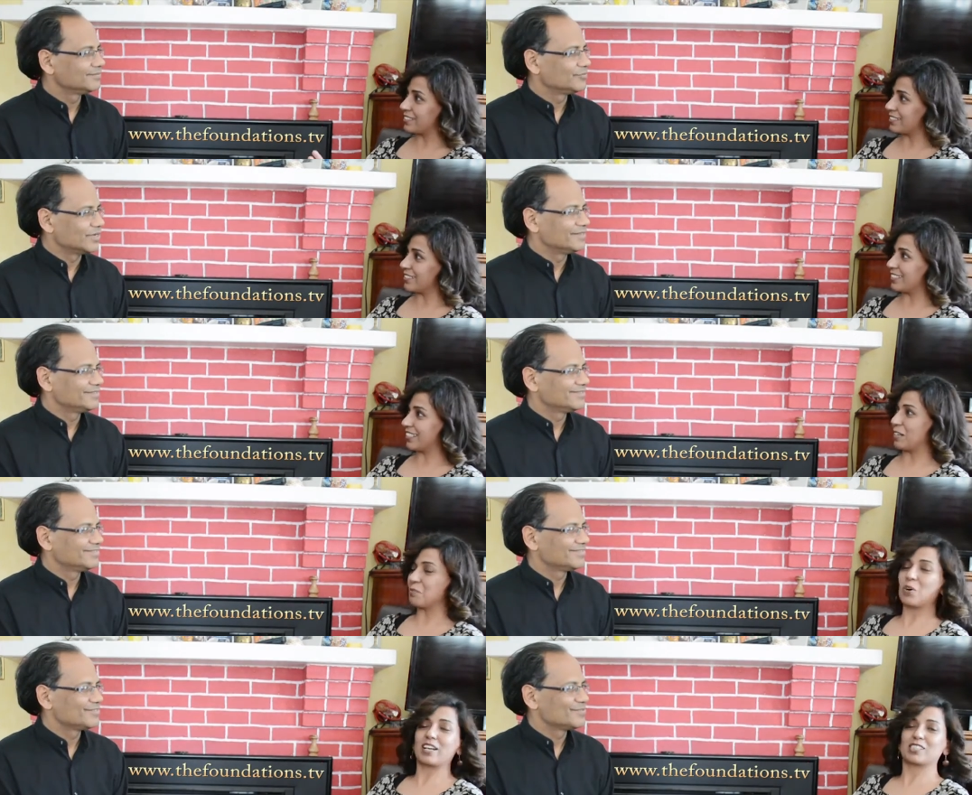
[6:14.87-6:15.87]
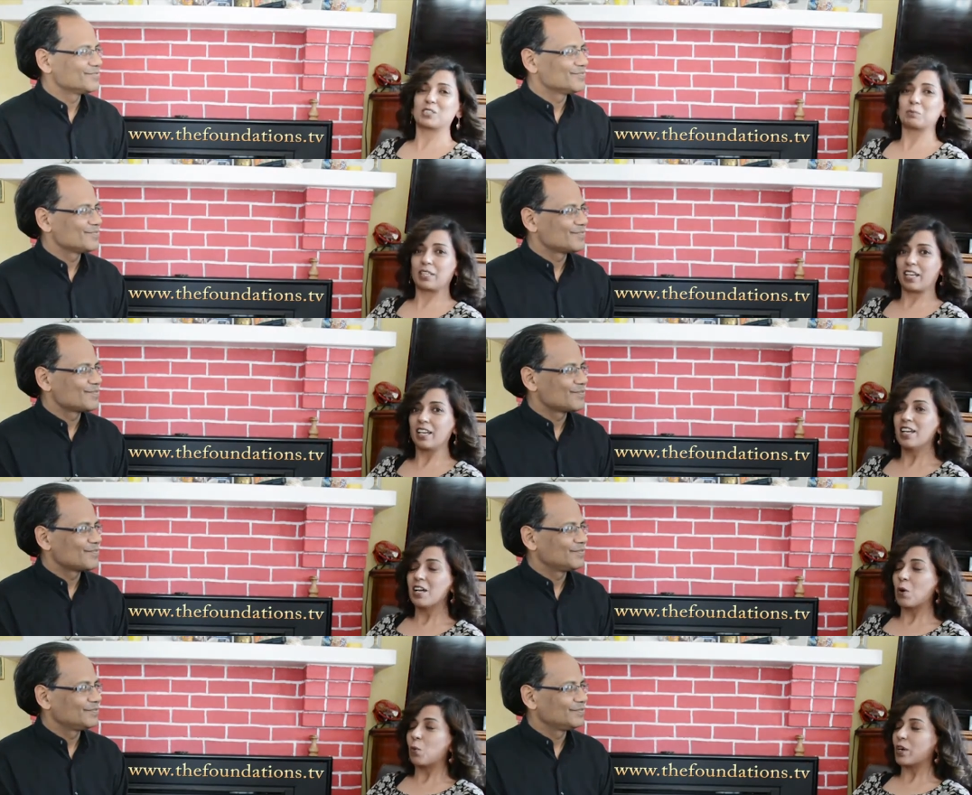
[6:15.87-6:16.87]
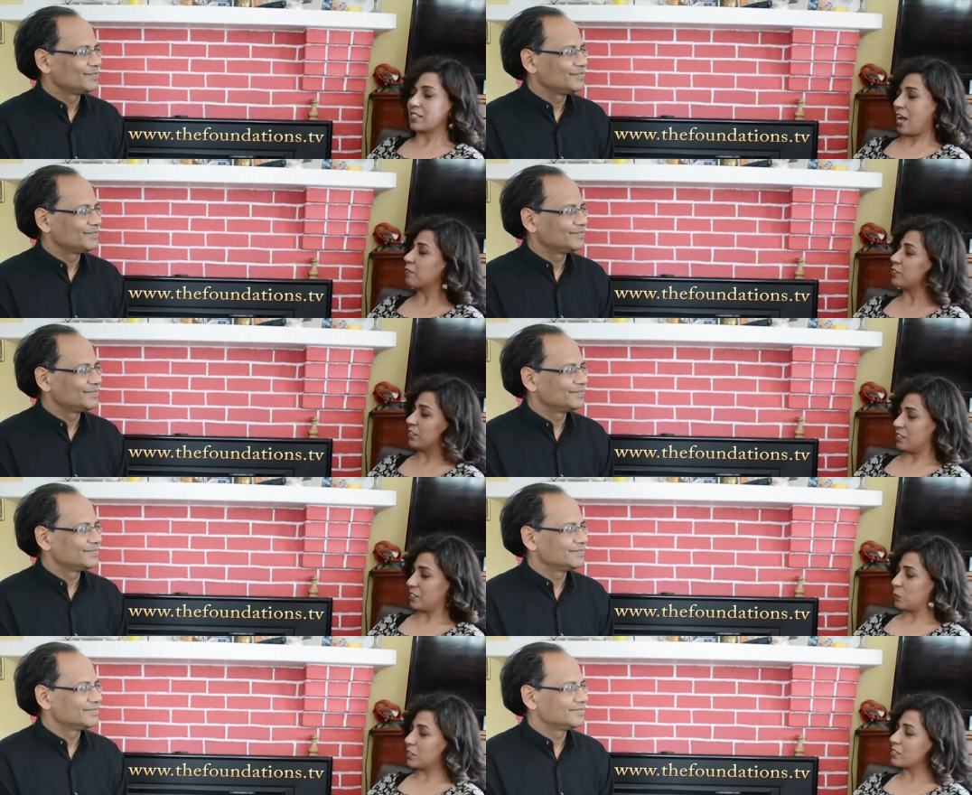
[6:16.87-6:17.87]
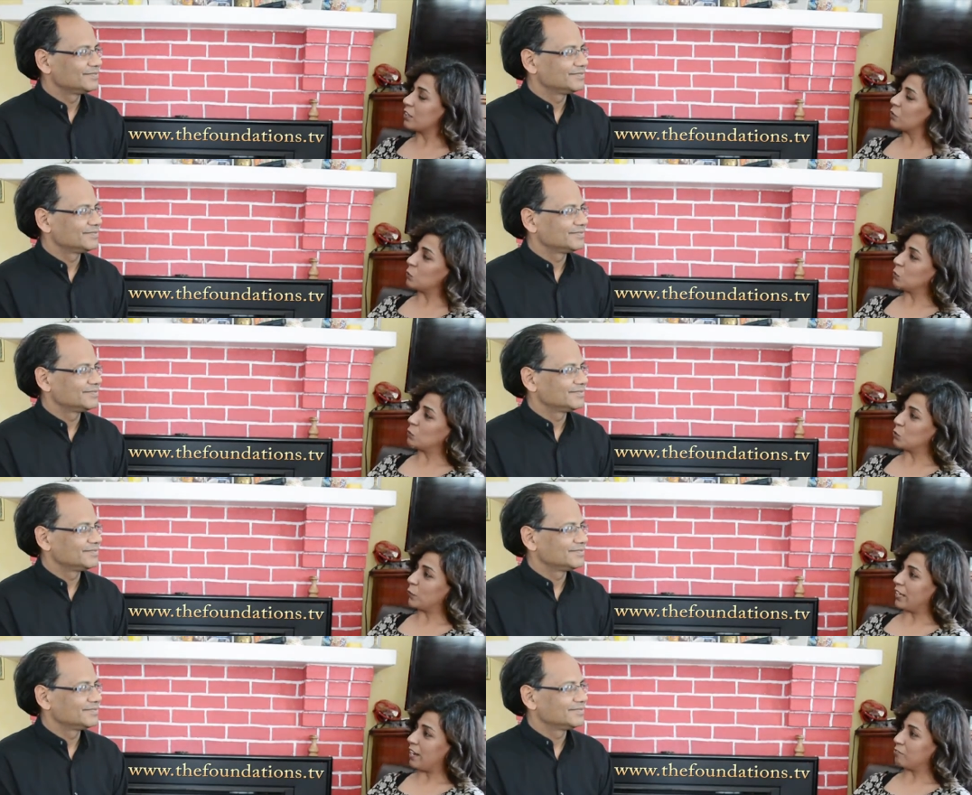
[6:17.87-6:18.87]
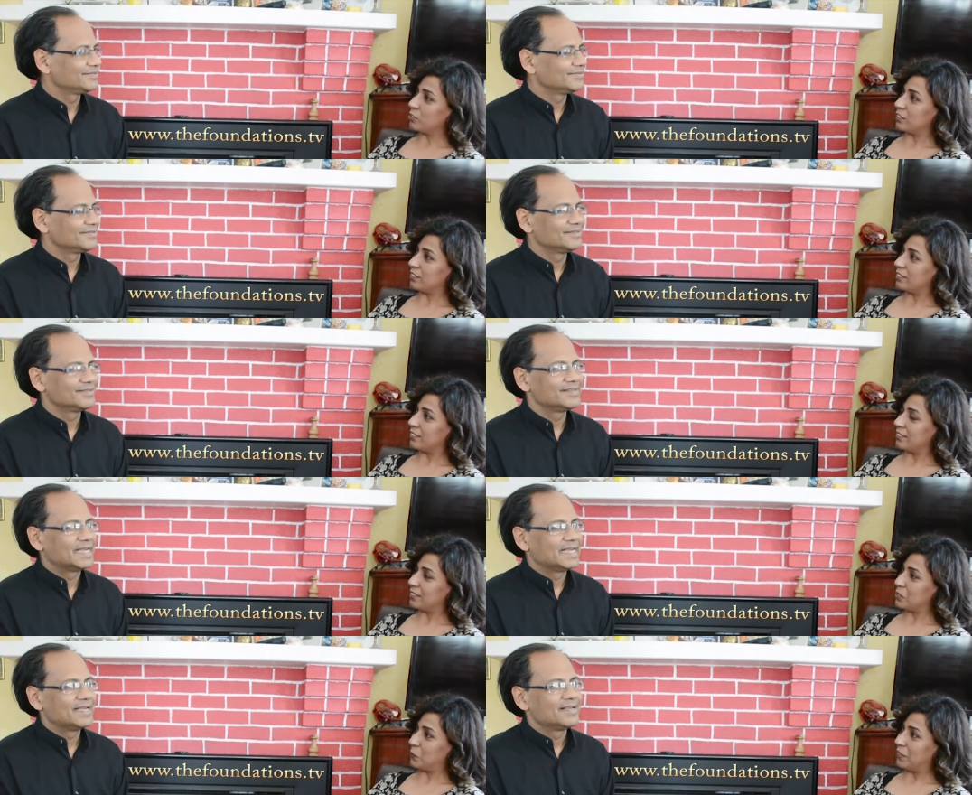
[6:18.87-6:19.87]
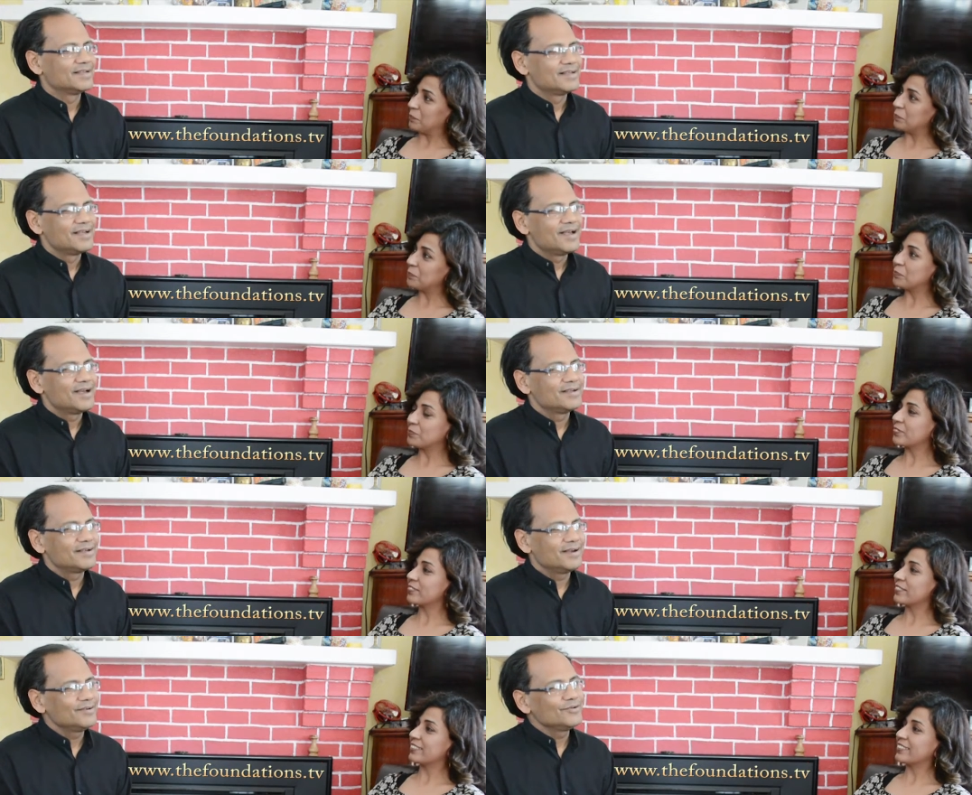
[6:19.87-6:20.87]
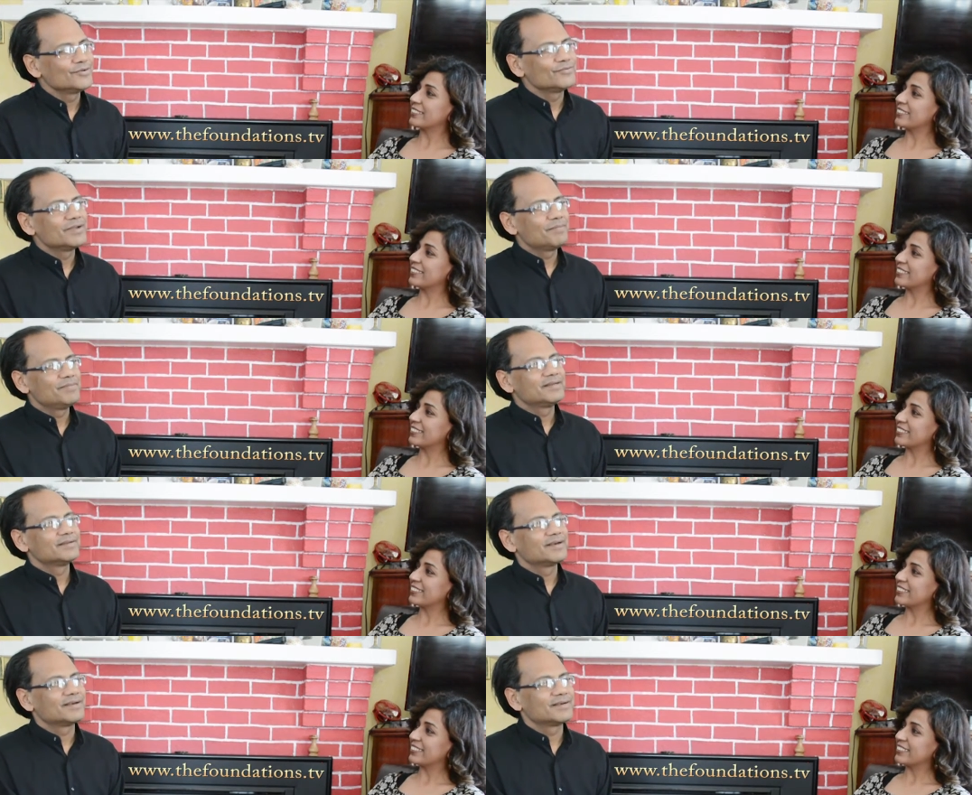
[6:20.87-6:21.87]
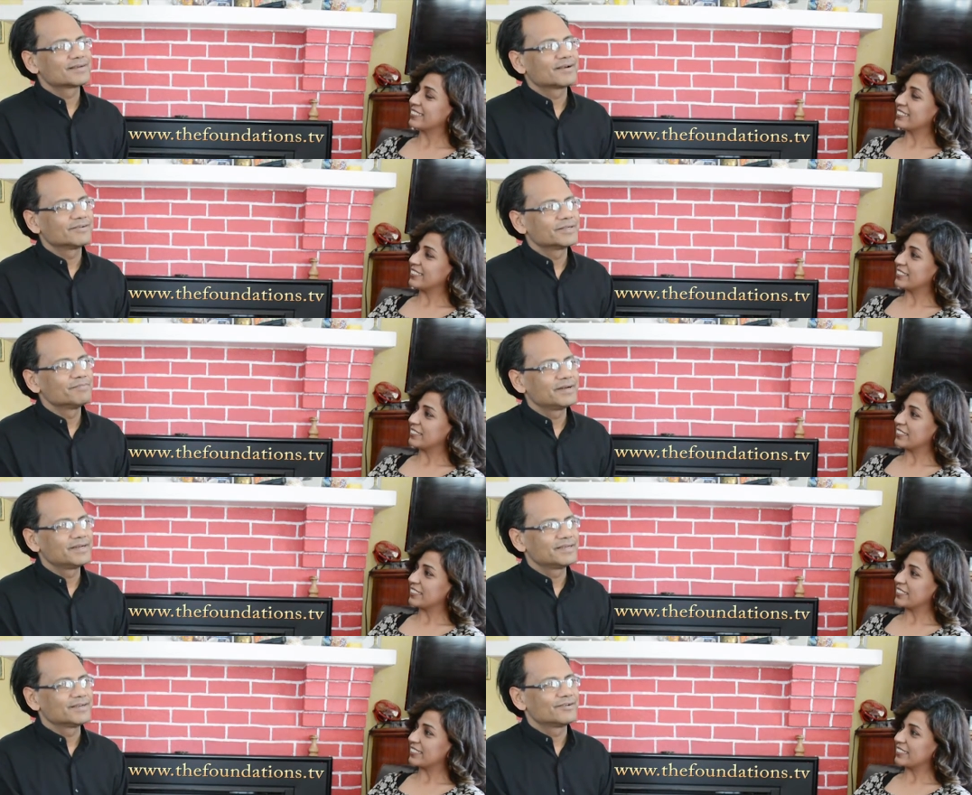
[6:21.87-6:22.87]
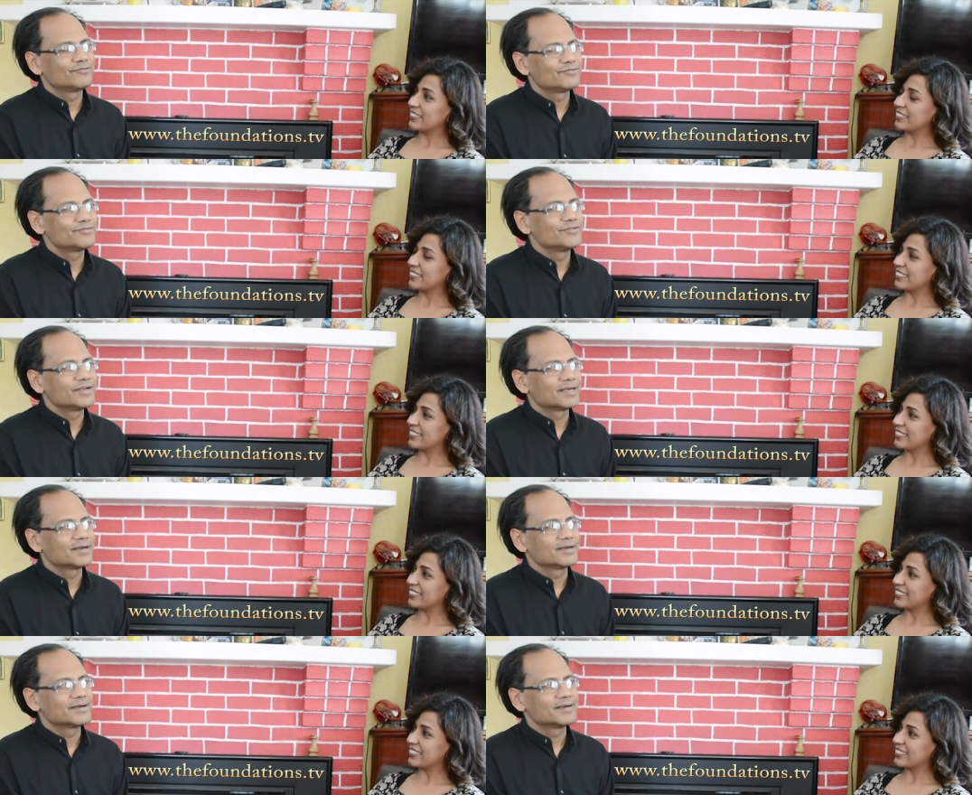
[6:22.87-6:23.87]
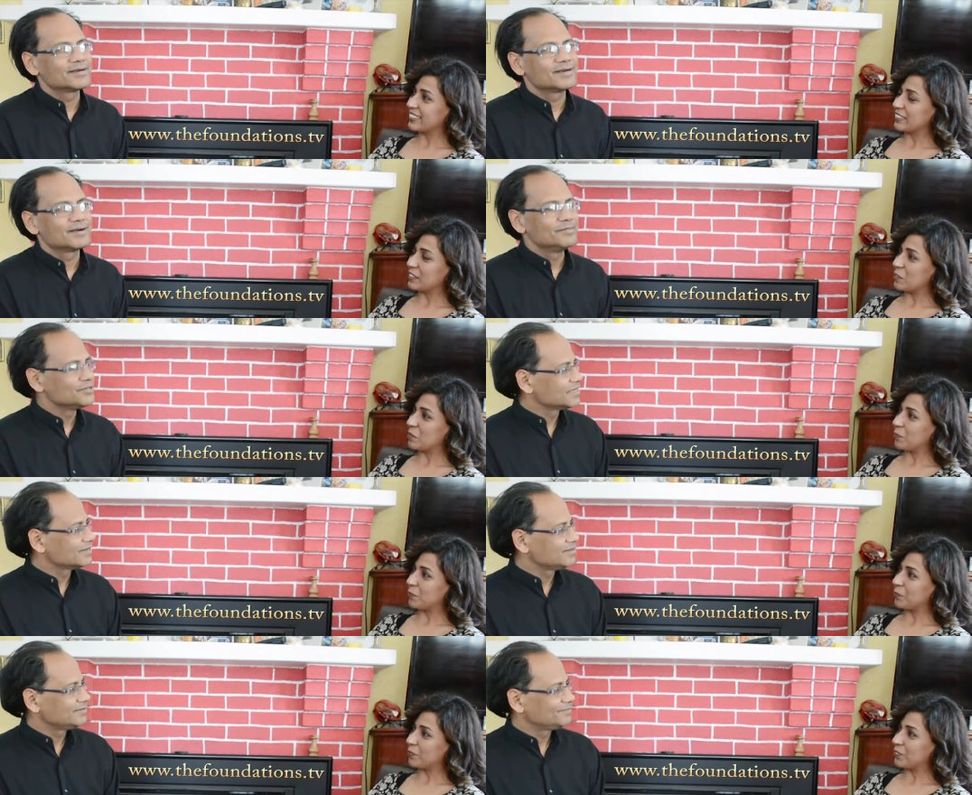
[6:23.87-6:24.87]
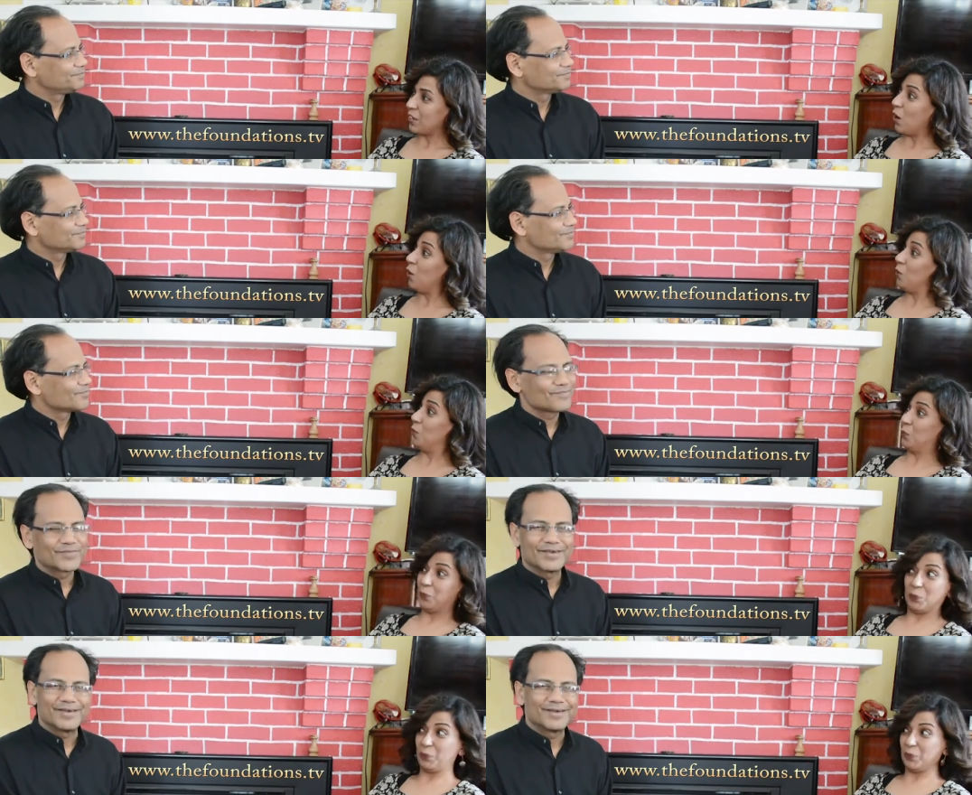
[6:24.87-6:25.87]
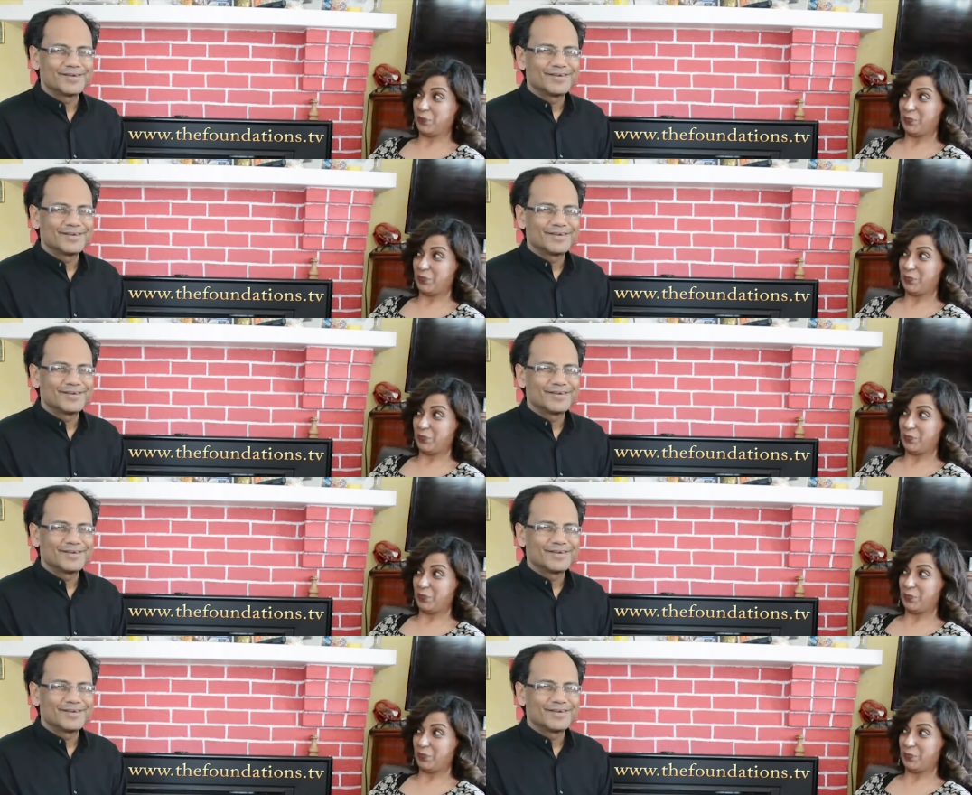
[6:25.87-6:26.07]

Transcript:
Speaker 1: and right. come watch the play. What's after this? What's Setu doing after this one?
Speaker 2: I don't know. We have been uh, contemplating of doing a, a musical.
Speaker 1: Oh.
Speaker 2: Yeah.